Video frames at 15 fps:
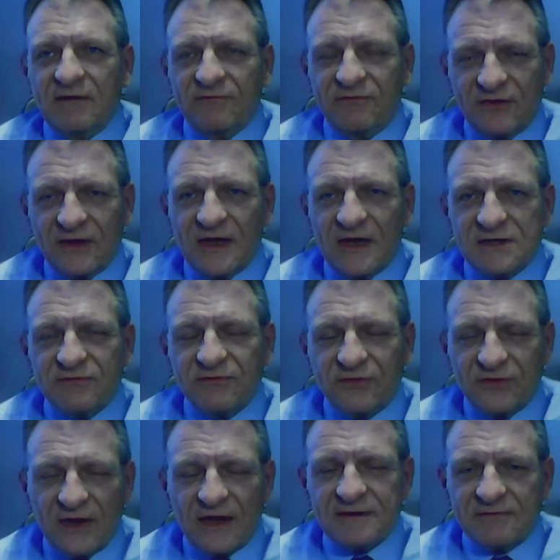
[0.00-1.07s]
inflation
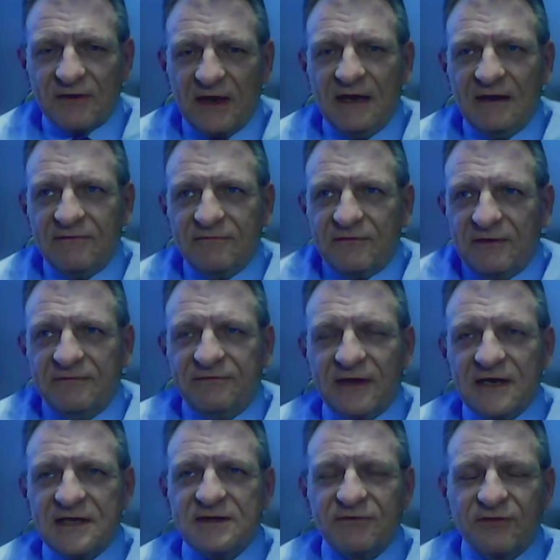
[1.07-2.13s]
front, in,
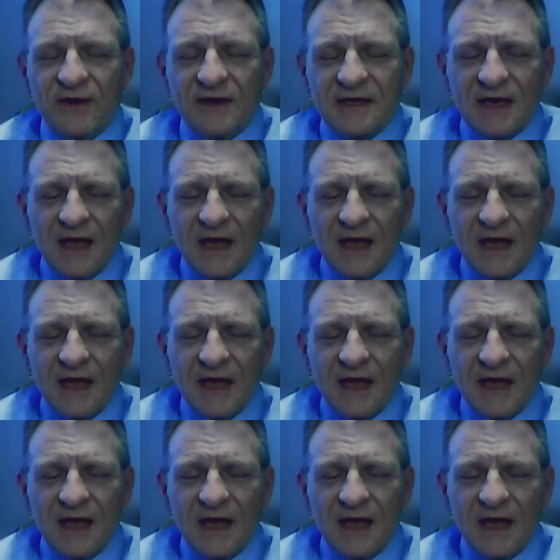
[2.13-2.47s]
inflation front,